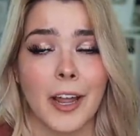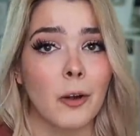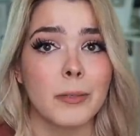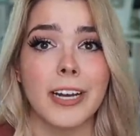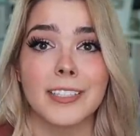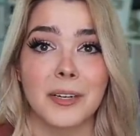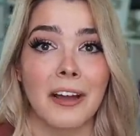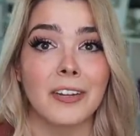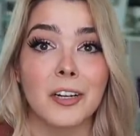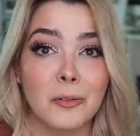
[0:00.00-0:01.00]
I hope you guys are
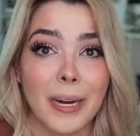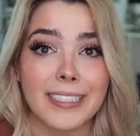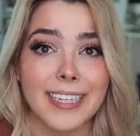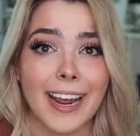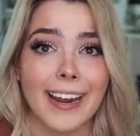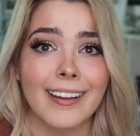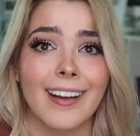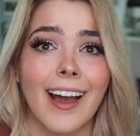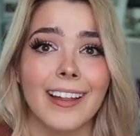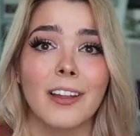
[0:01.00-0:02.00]
having a great day.
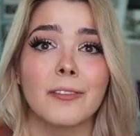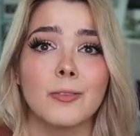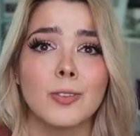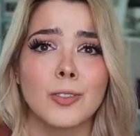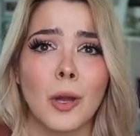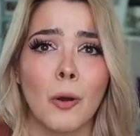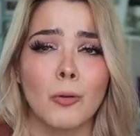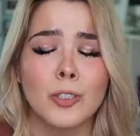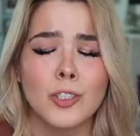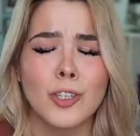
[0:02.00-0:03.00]
I love you
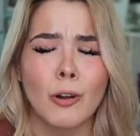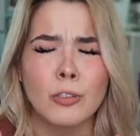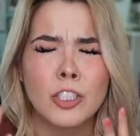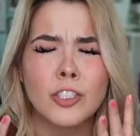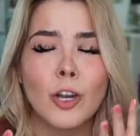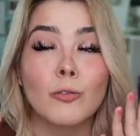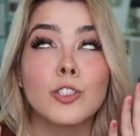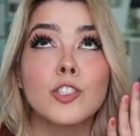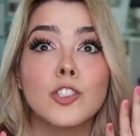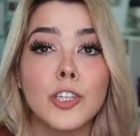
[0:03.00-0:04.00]
so, so, so,
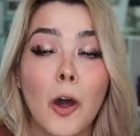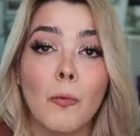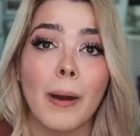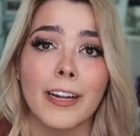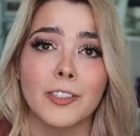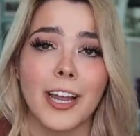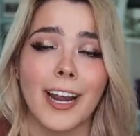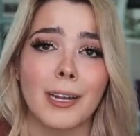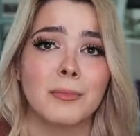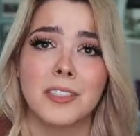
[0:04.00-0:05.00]
so much, and
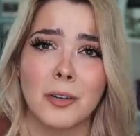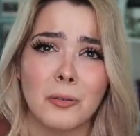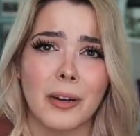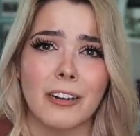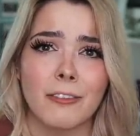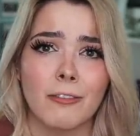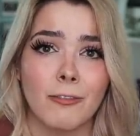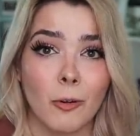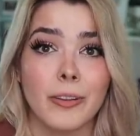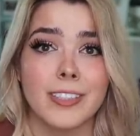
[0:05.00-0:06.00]
I am so grateful
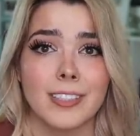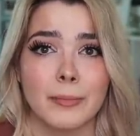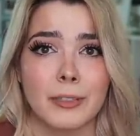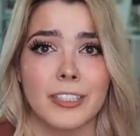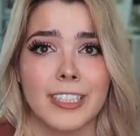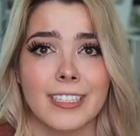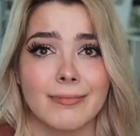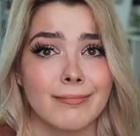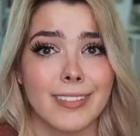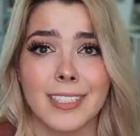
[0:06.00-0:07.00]
for this
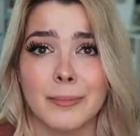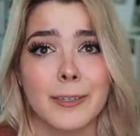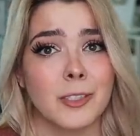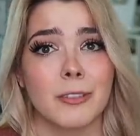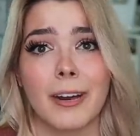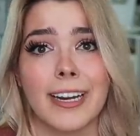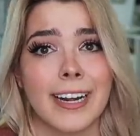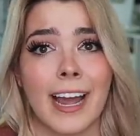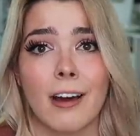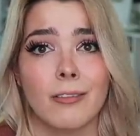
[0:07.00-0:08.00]
community, especially right
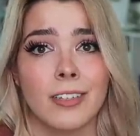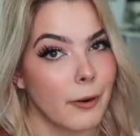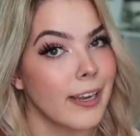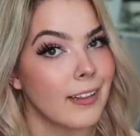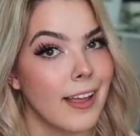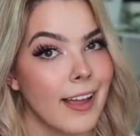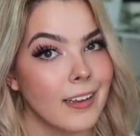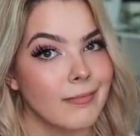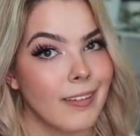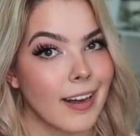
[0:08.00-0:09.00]
now. Break a
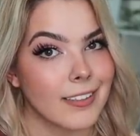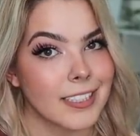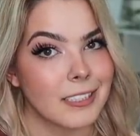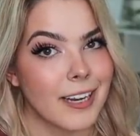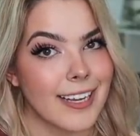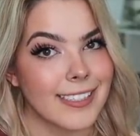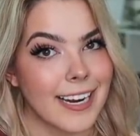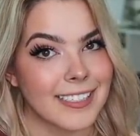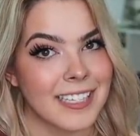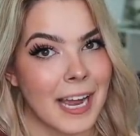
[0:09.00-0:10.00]
leg, and I'll see you guys
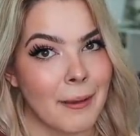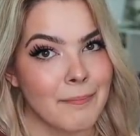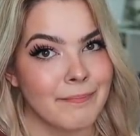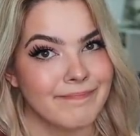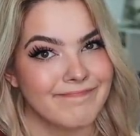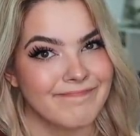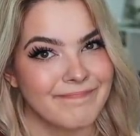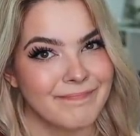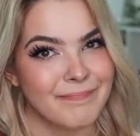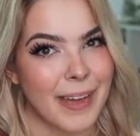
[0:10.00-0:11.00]
next time.
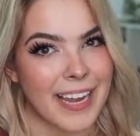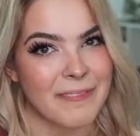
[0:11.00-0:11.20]
Bye.